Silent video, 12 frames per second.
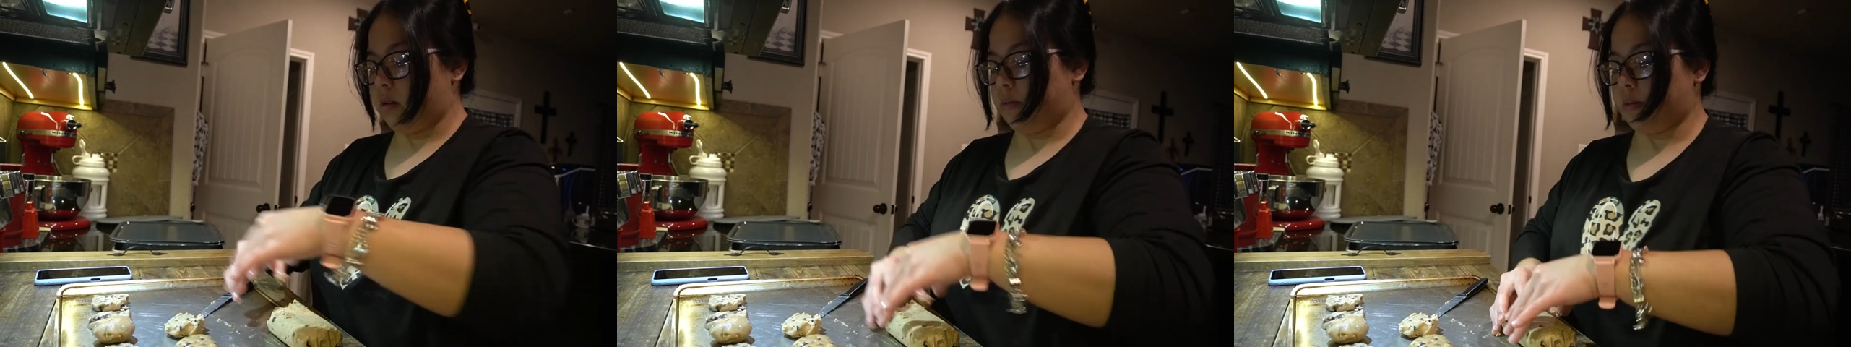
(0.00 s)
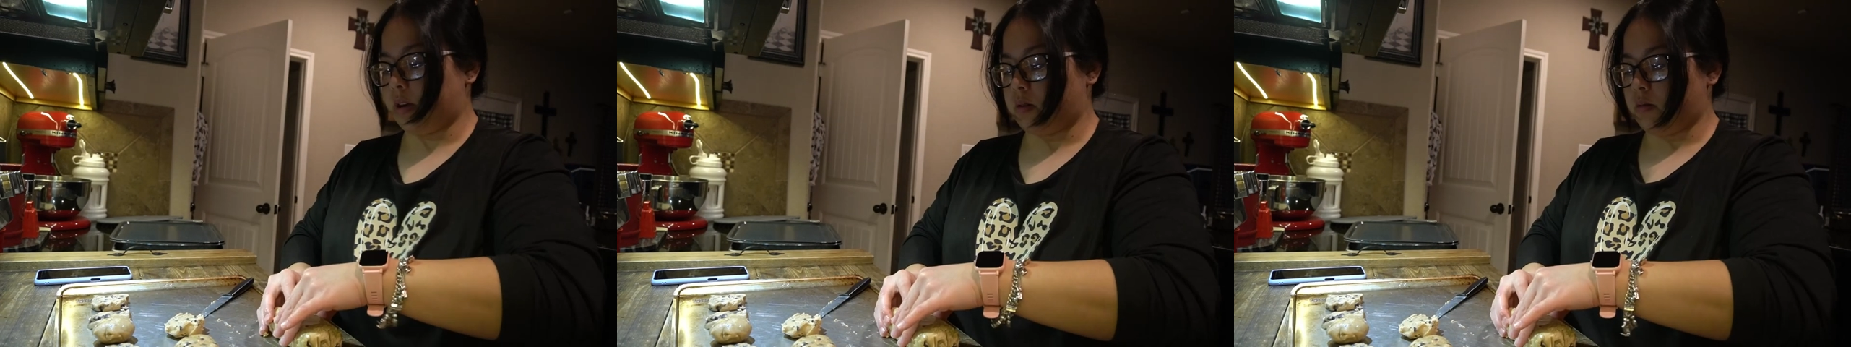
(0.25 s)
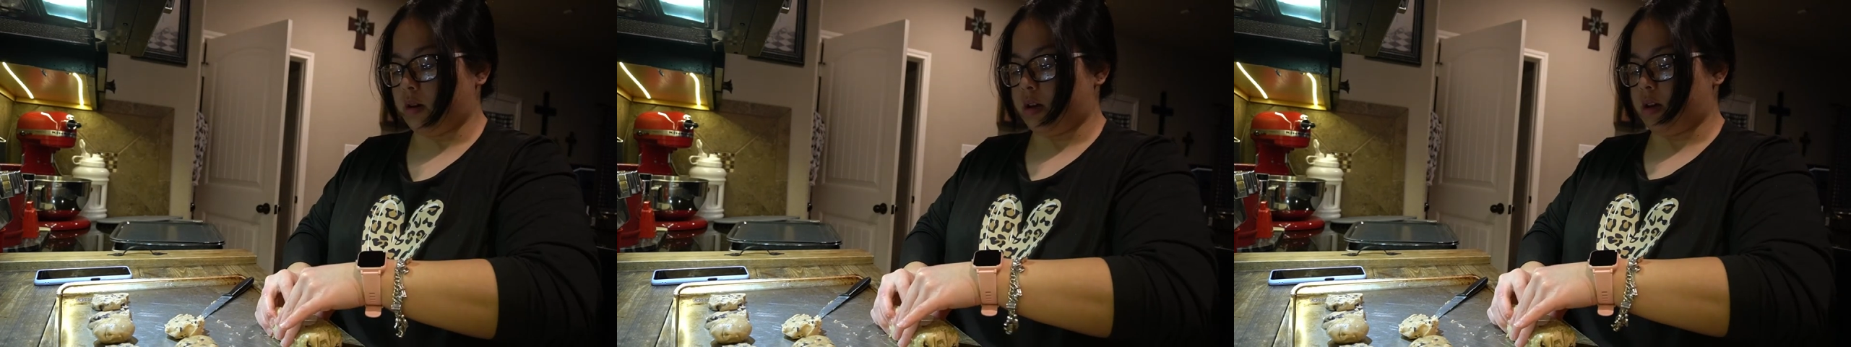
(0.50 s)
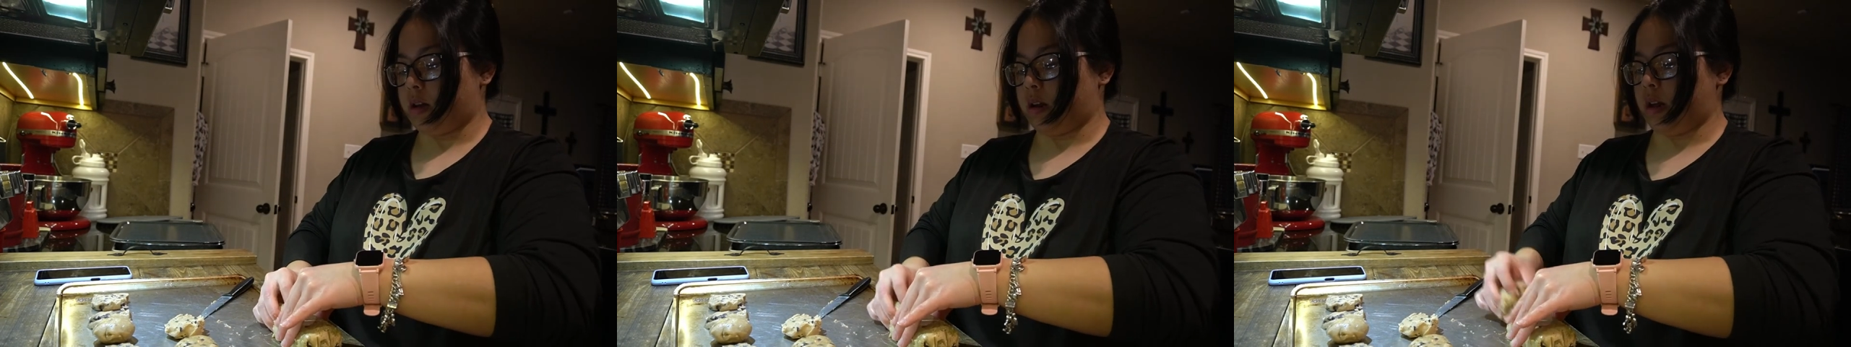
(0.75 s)
let me go
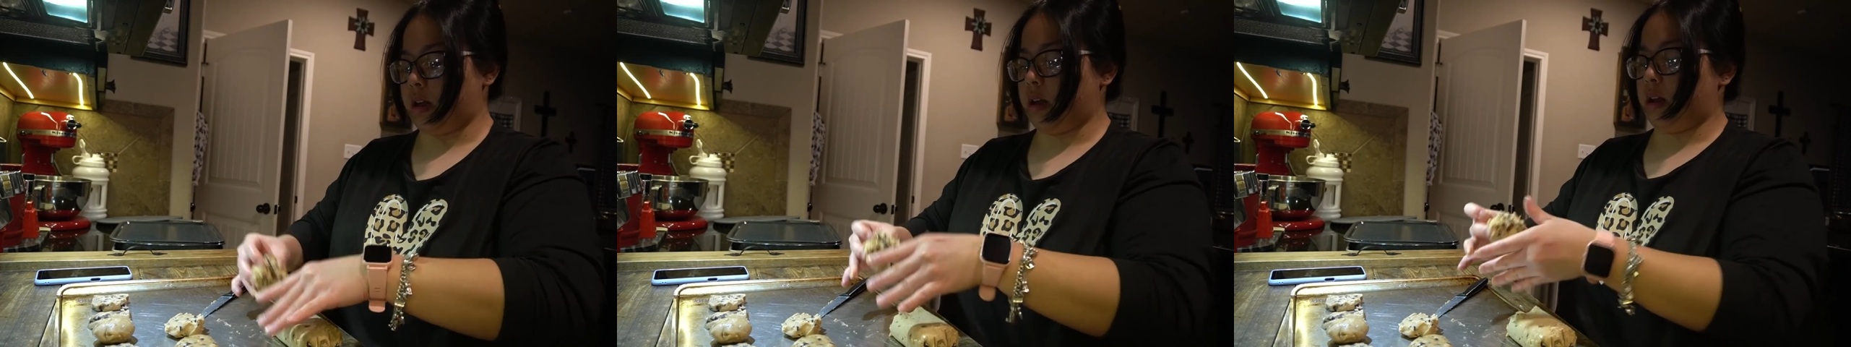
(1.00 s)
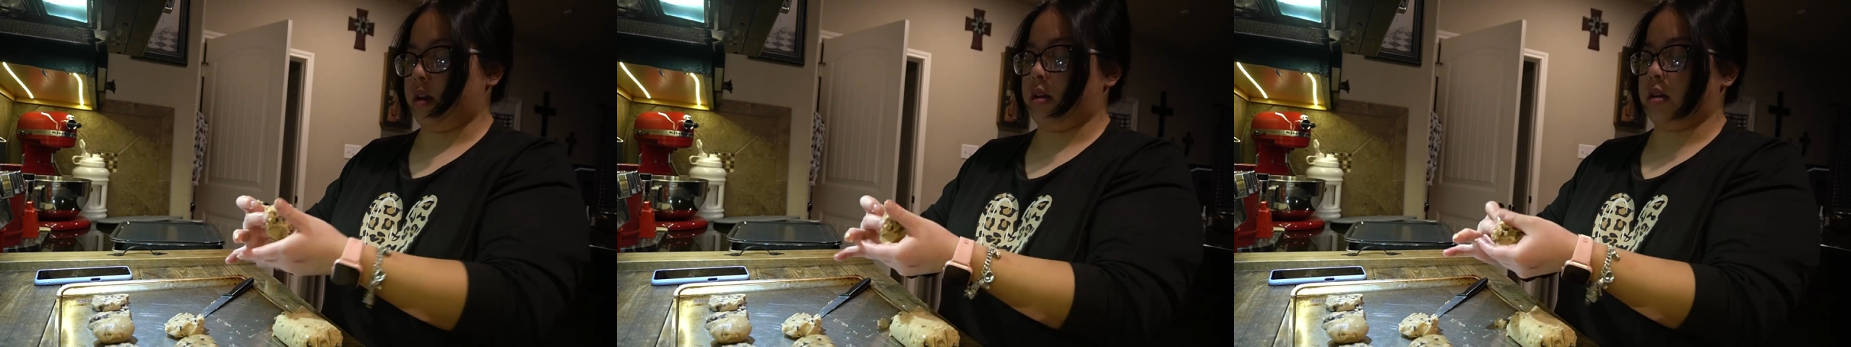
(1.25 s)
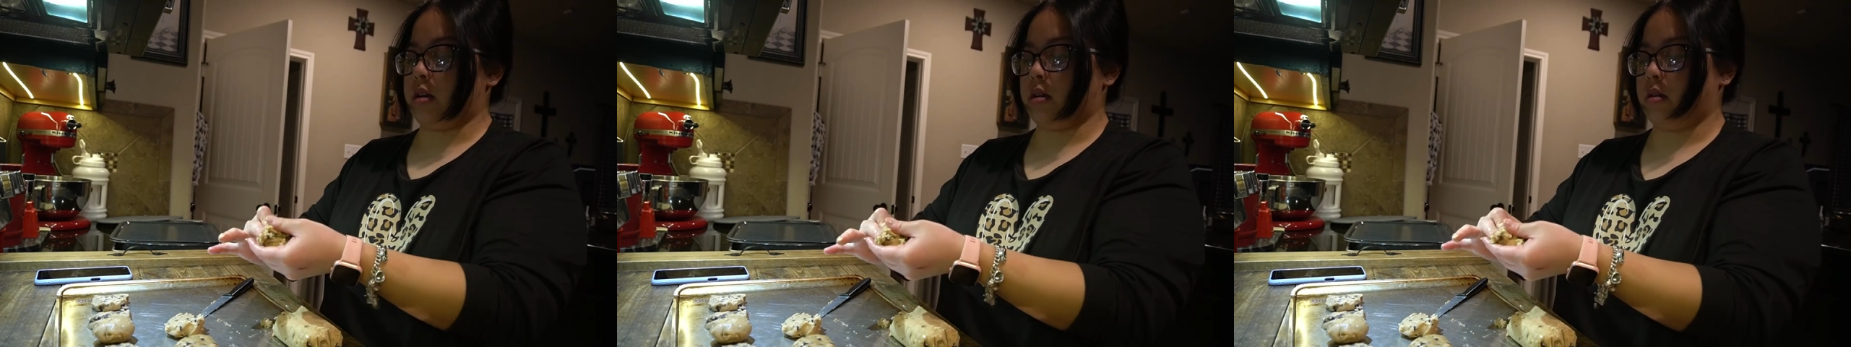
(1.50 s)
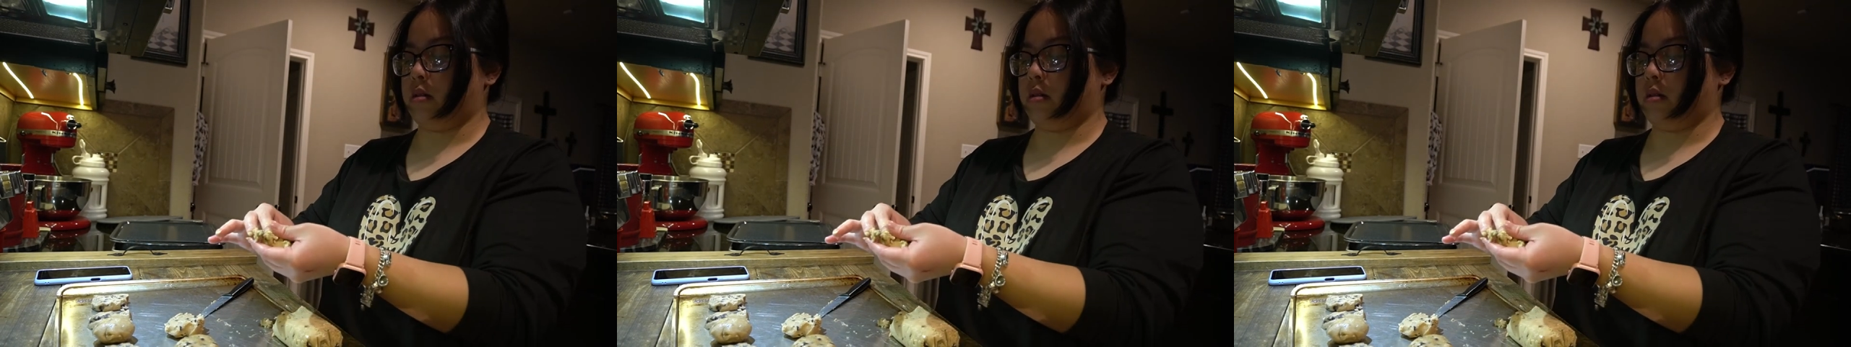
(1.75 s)
ahead and,